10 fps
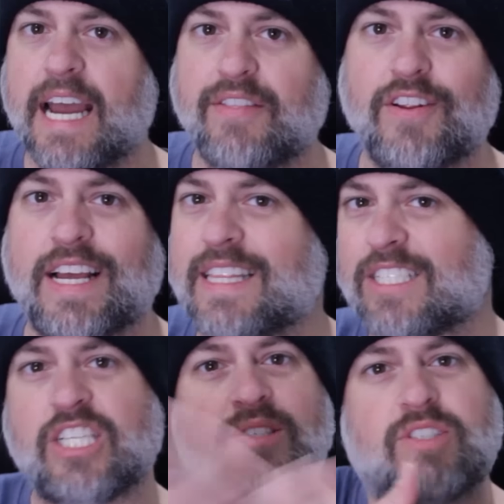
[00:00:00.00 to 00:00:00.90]
and they're like,
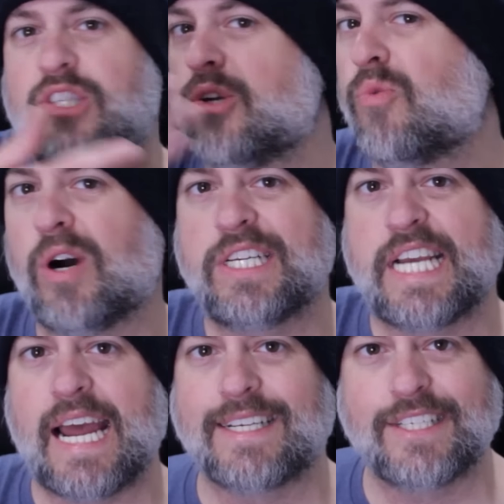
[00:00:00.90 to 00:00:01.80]
let's just do one
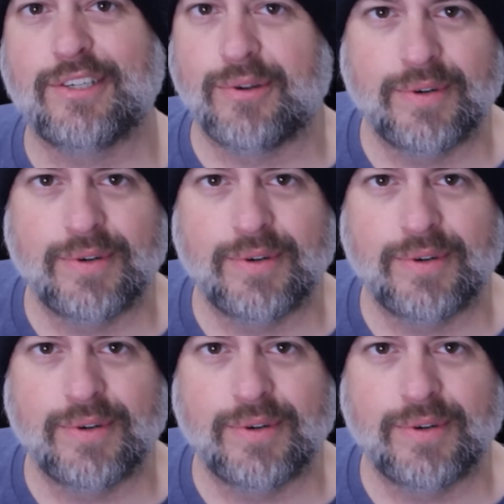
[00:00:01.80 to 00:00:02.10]
tattoo.